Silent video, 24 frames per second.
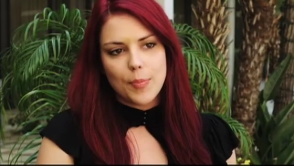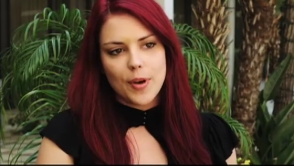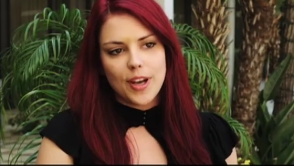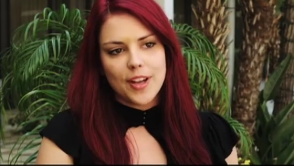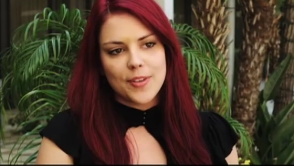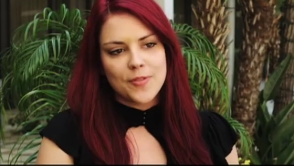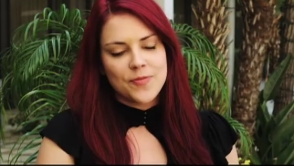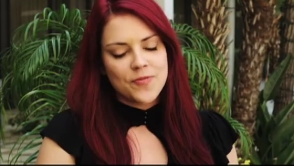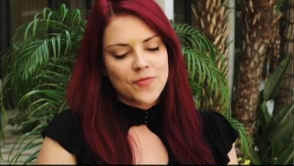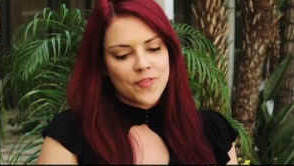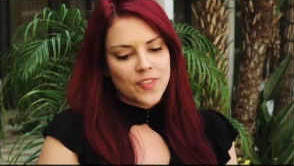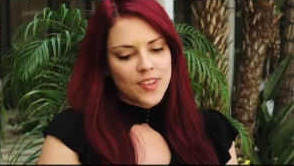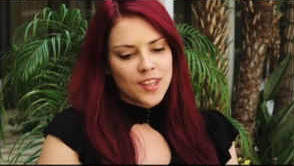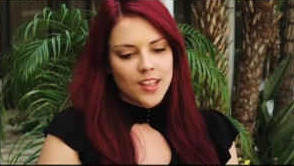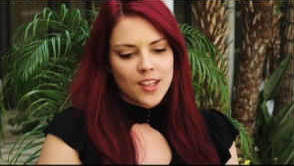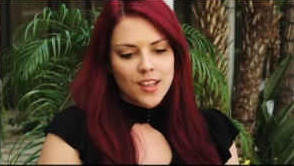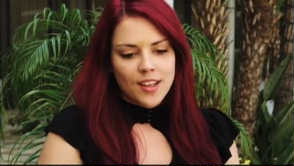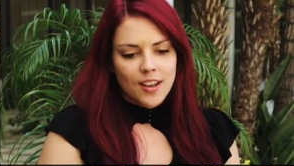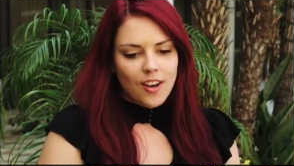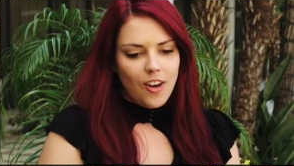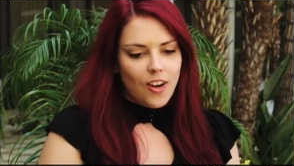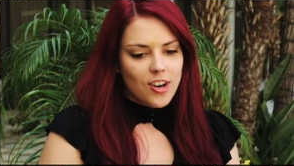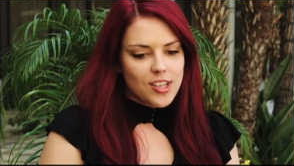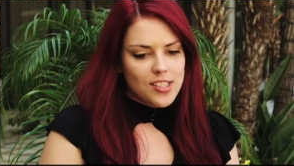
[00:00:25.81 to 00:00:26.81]
But
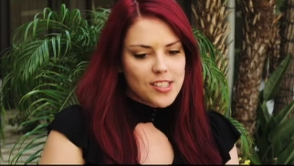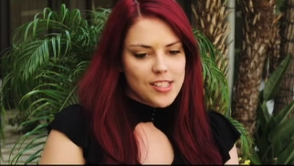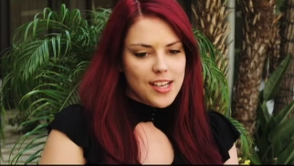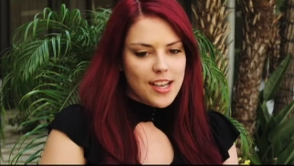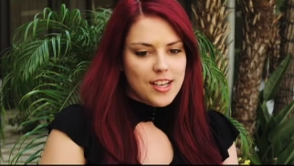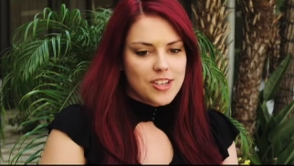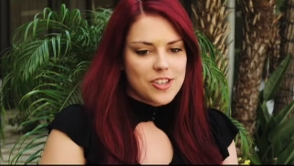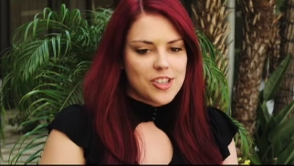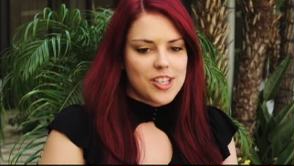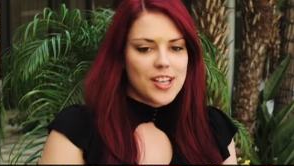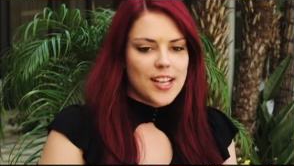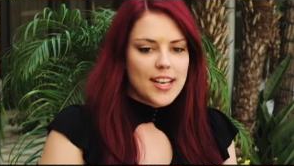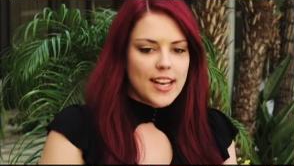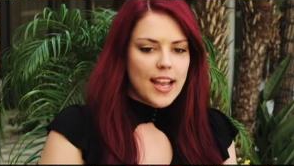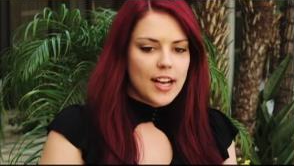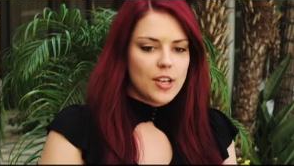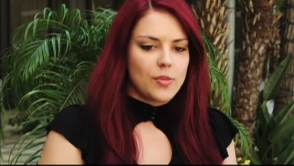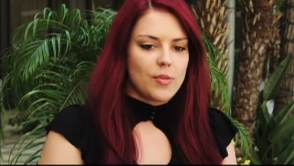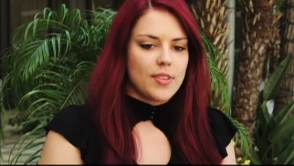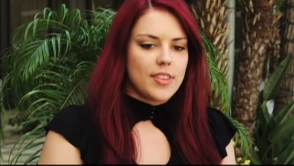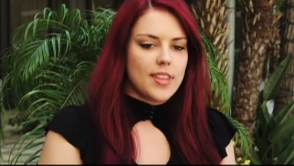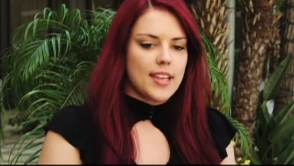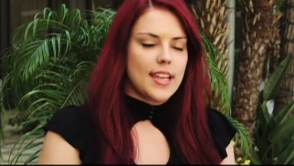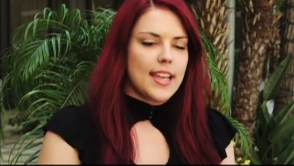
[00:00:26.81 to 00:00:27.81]
honestly, I just
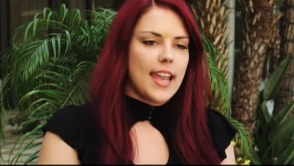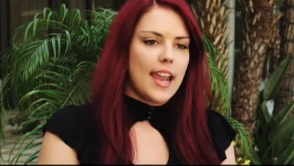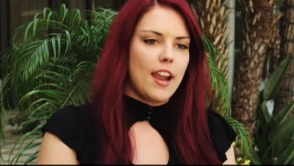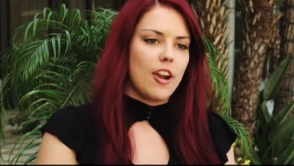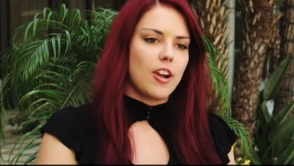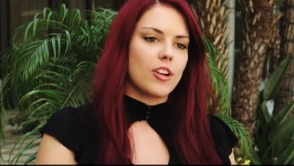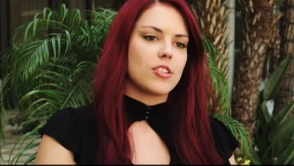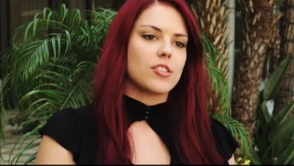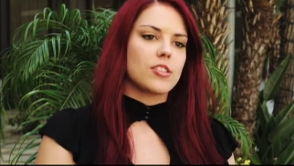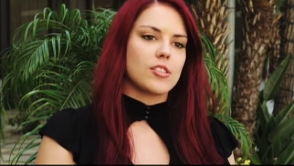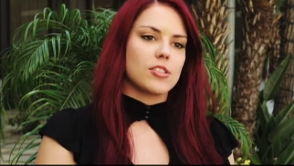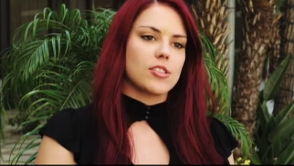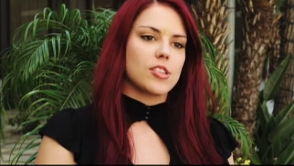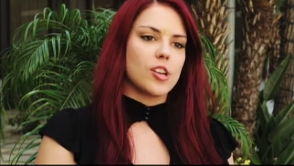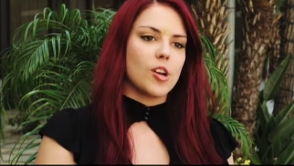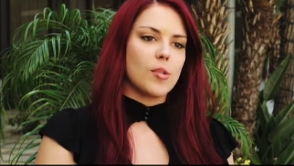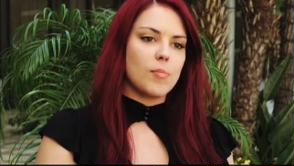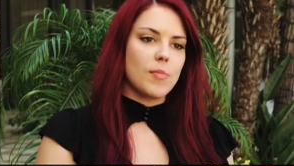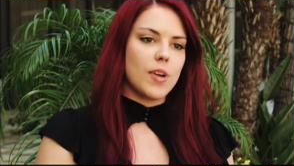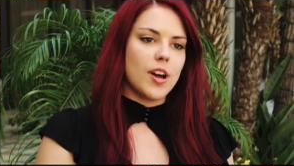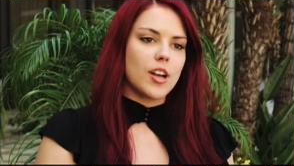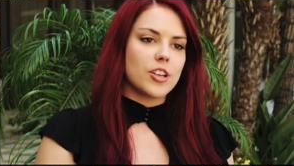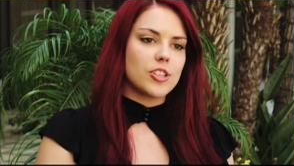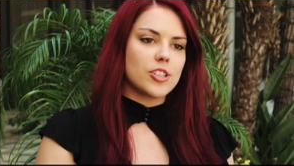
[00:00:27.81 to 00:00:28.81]
connect with the character so
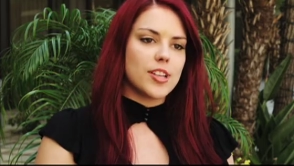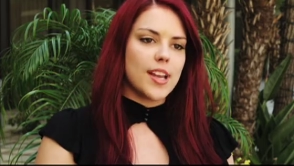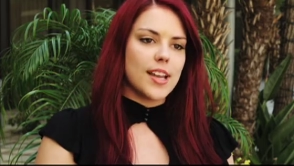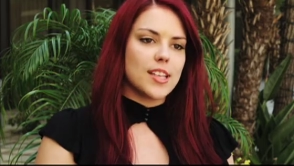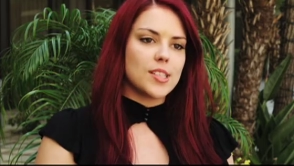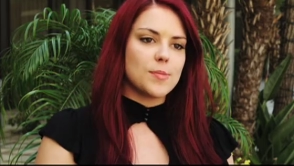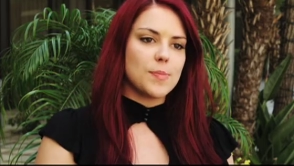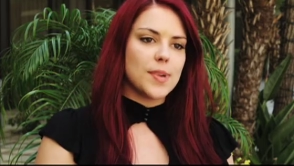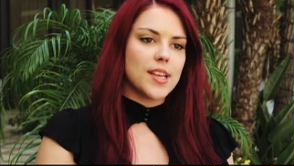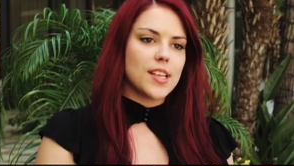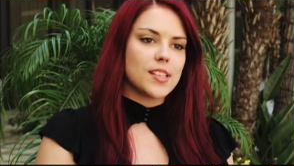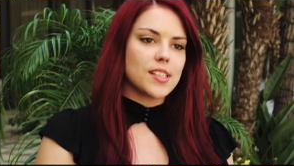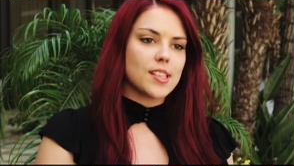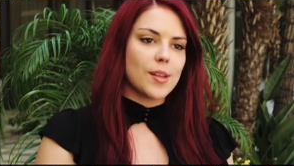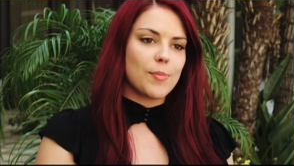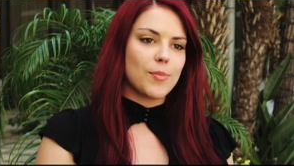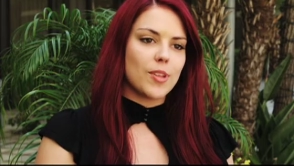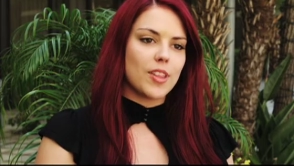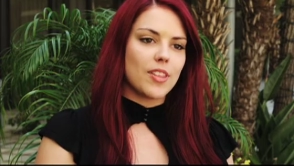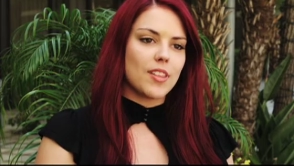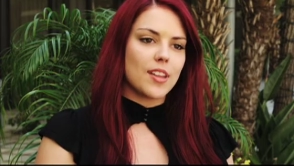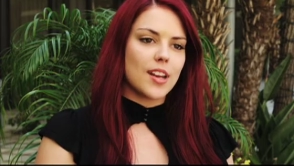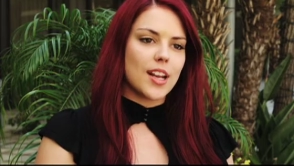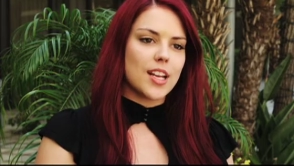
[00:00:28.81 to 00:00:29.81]
much as being
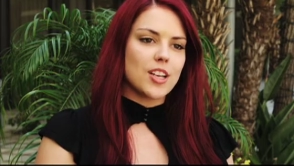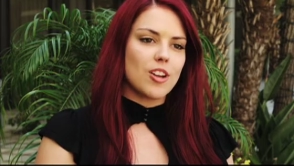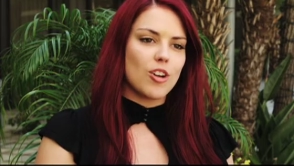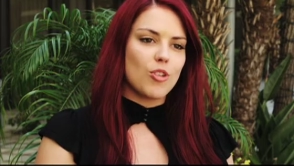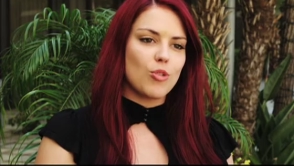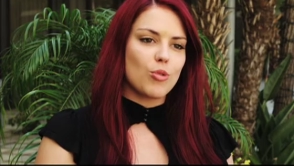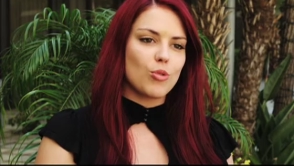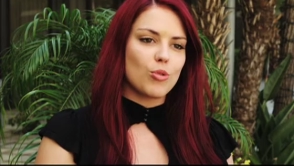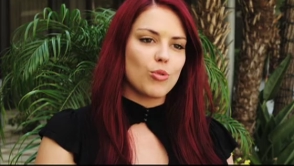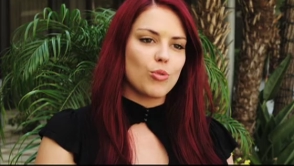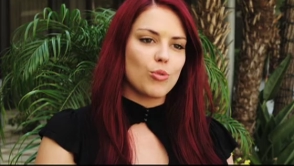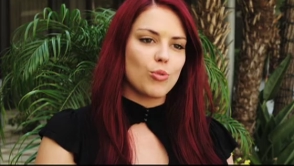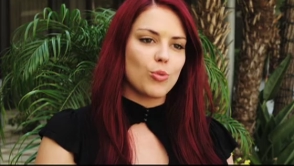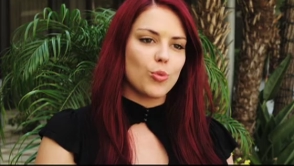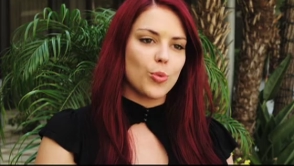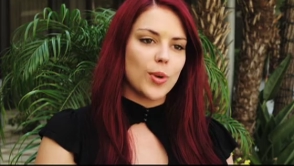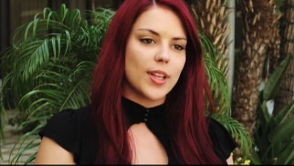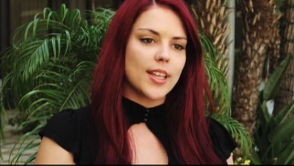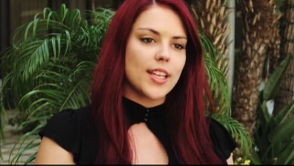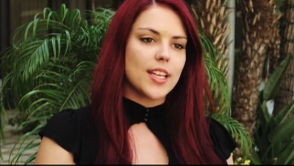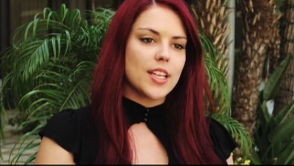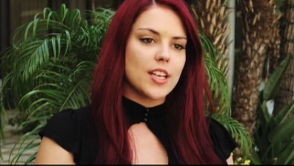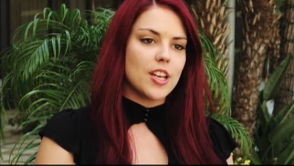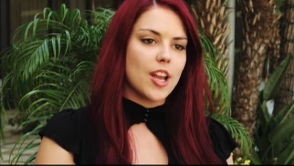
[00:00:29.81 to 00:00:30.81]
something that I don't
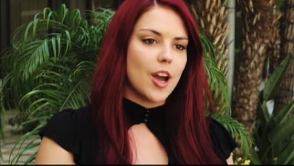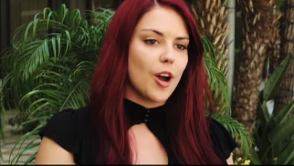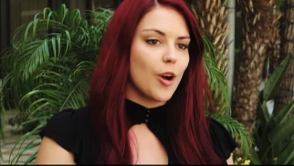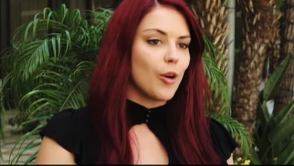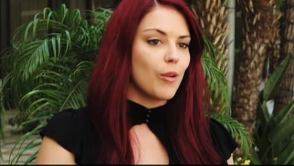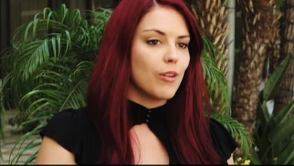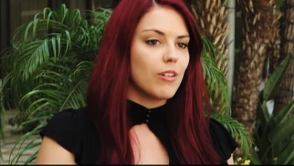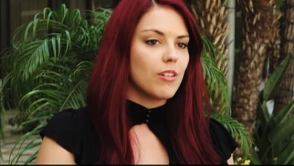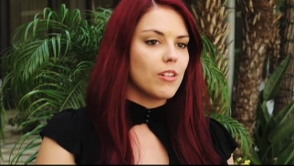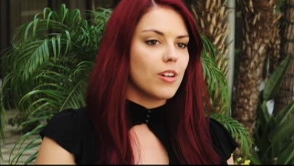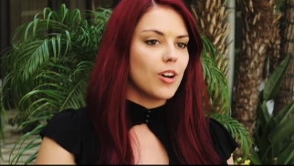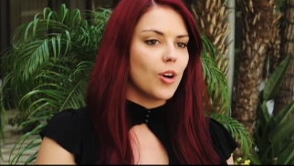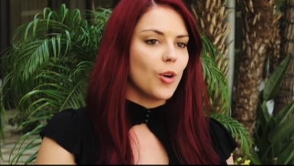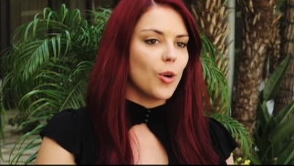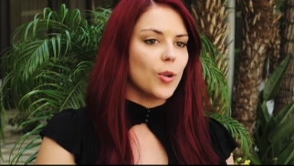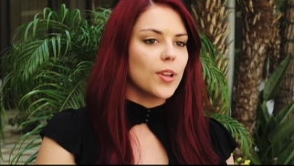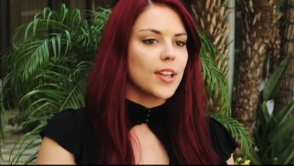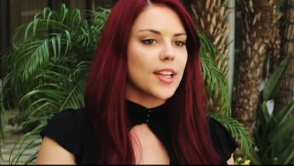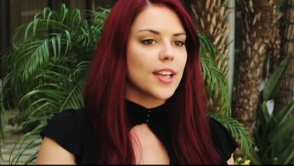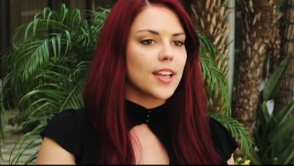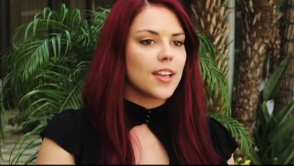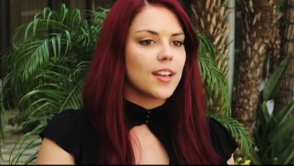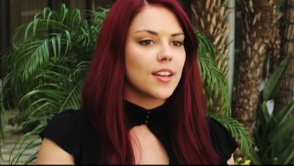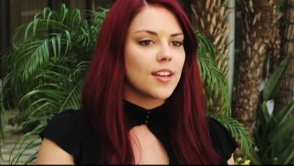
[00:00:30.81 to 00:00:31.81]
really know
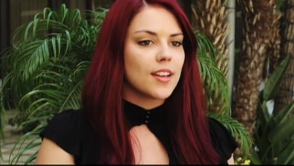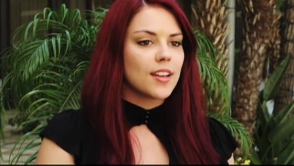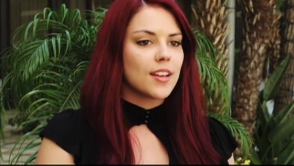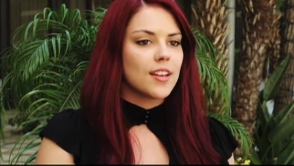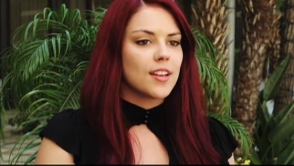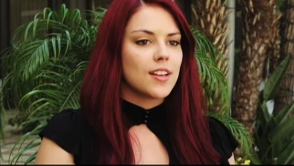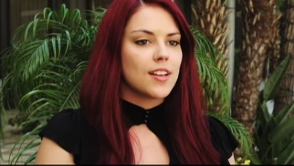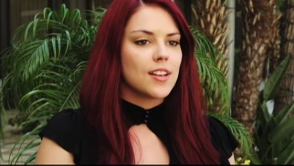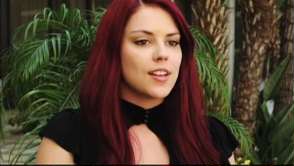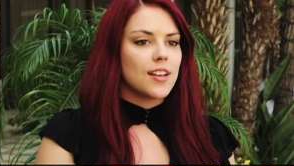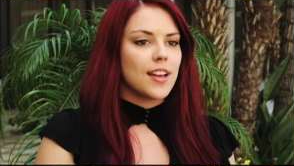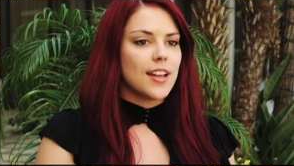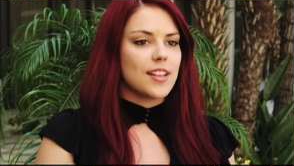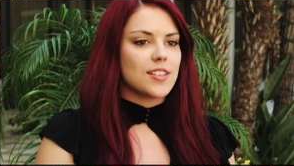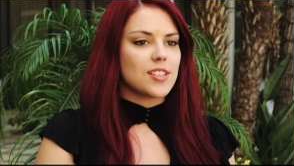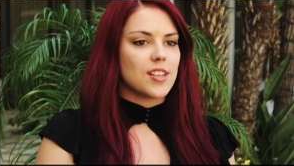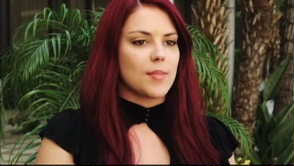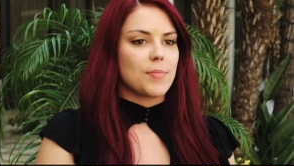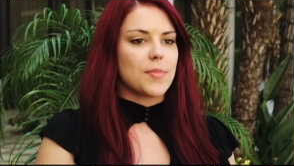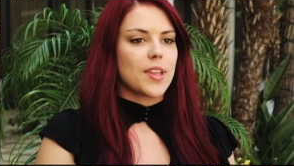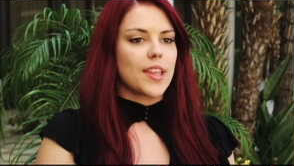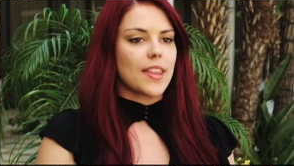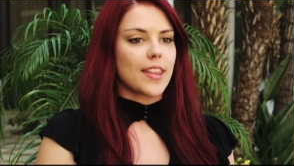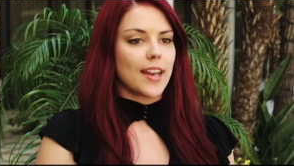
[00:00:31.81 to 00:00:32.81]
wholly and
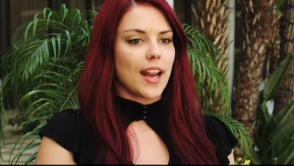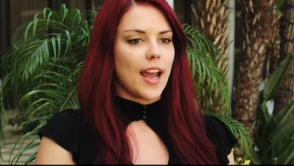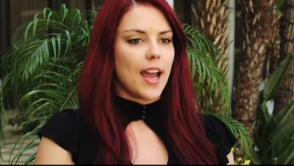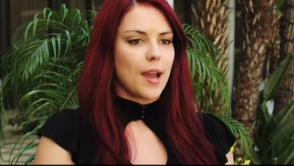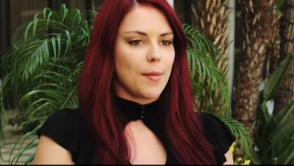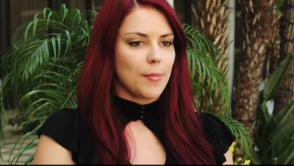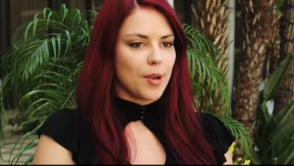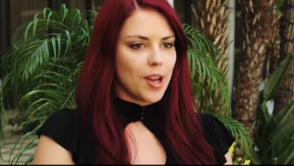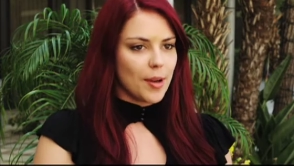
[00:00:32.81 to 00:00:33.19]
something that I'm